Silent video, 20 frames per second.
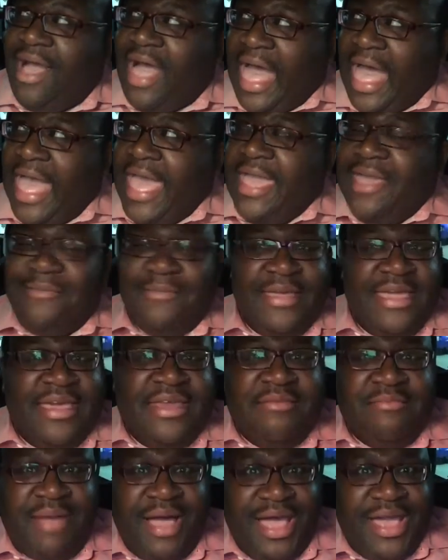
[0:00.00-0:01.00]
I am
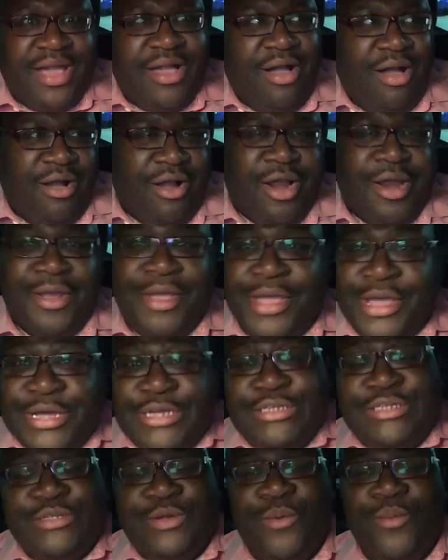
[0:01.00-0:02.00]
in my car.
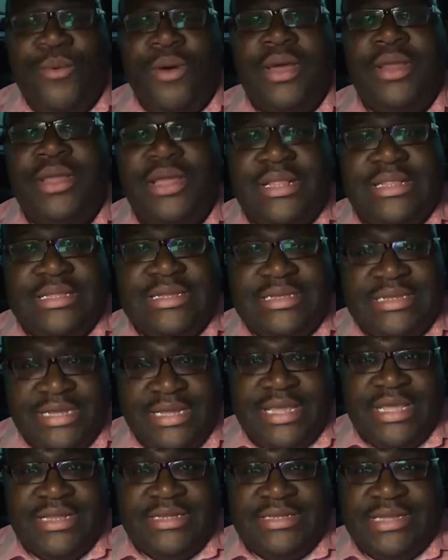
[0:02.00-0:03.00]
So what in the
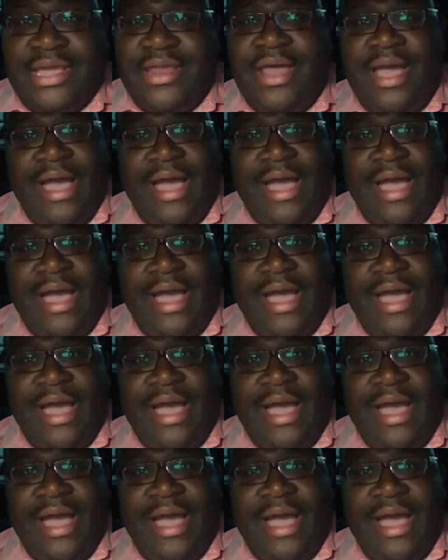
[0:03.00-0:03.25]
dickens can